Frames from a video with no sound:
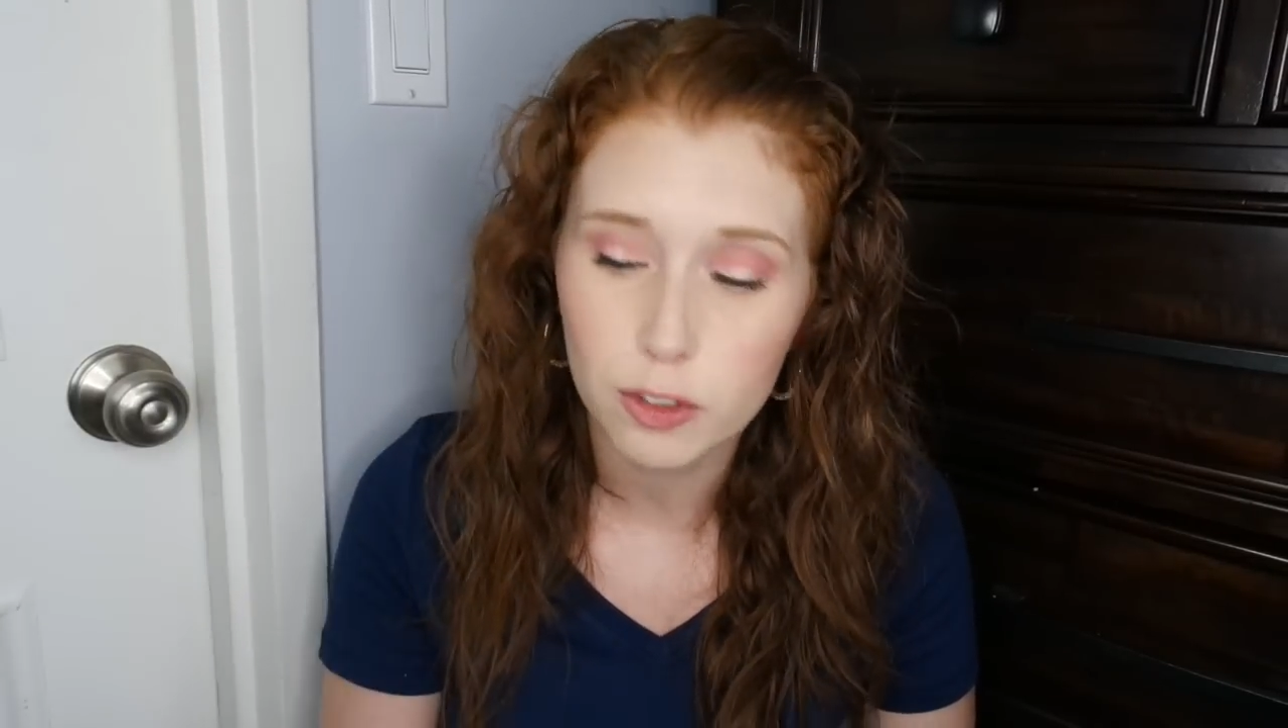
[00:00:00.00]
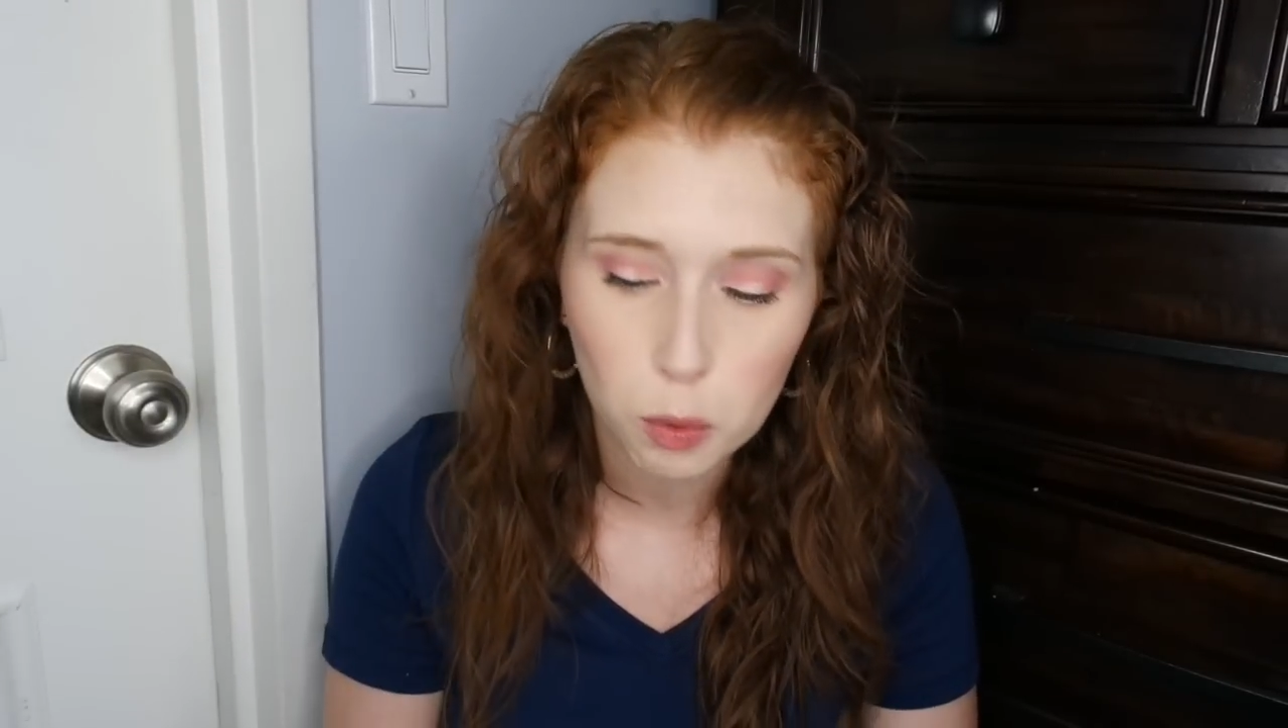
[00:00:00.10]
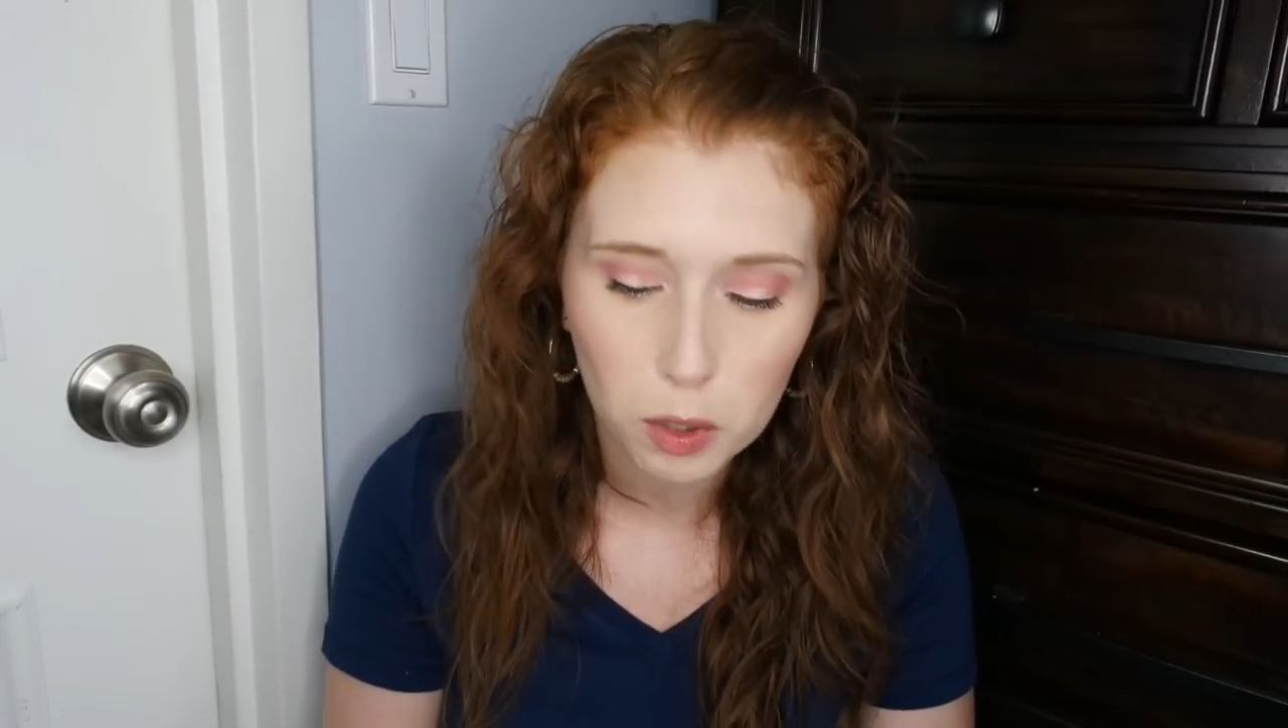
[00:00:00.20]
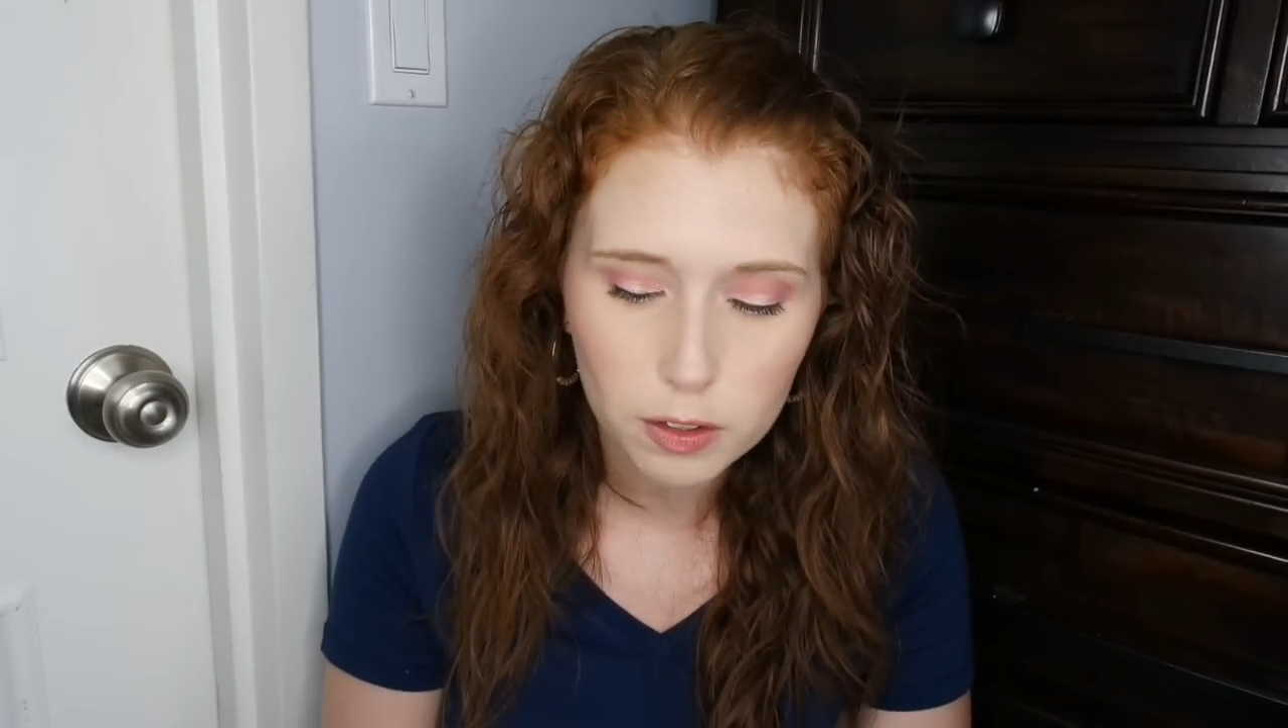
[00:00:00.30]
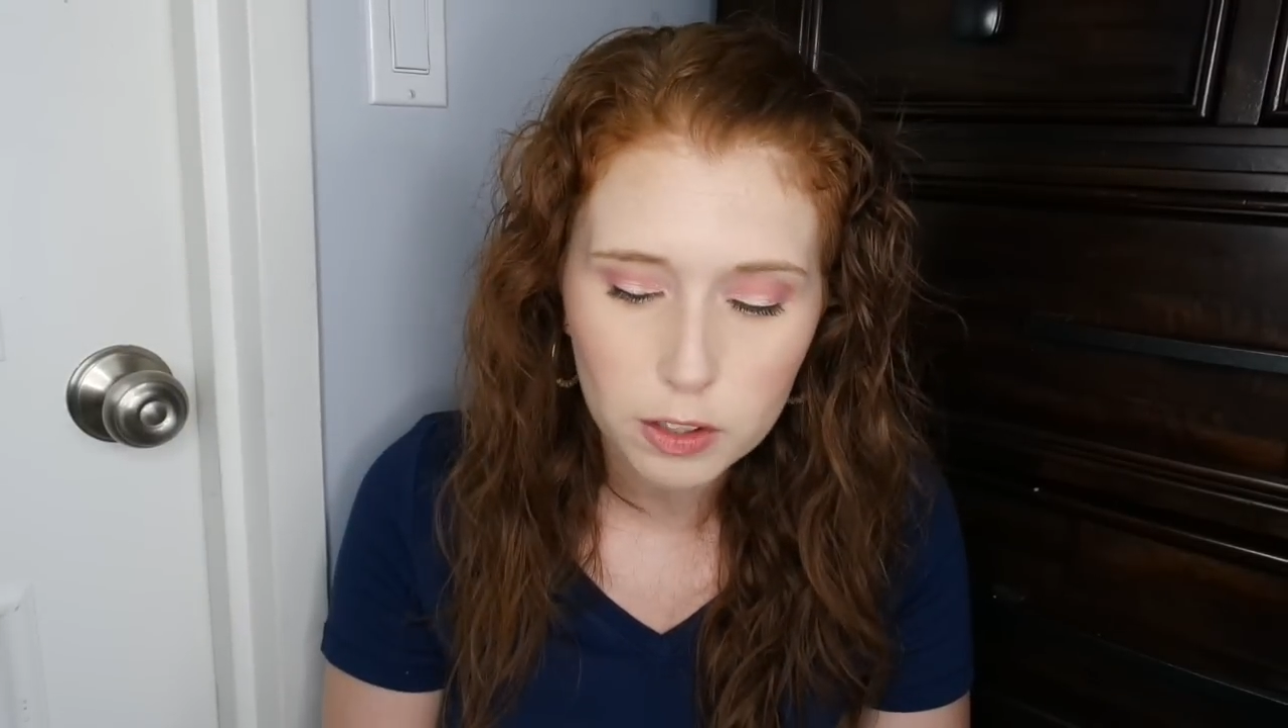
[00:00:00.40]

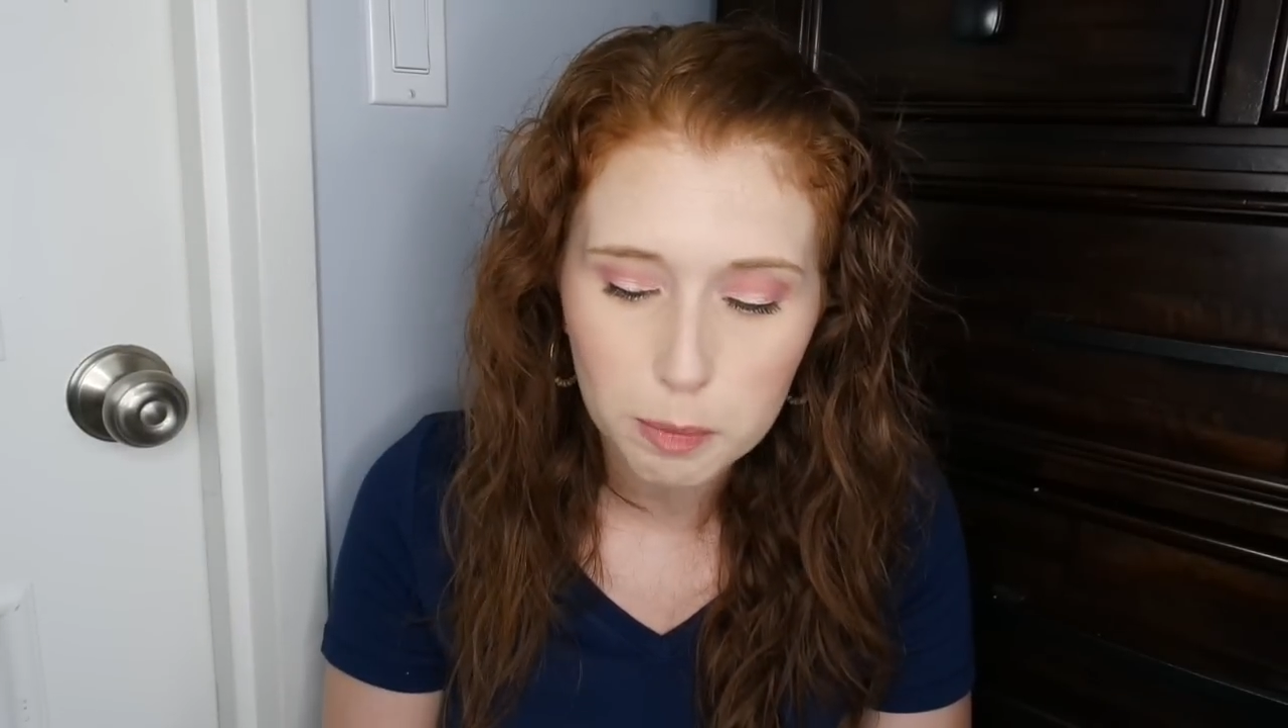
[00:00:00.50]
so one of the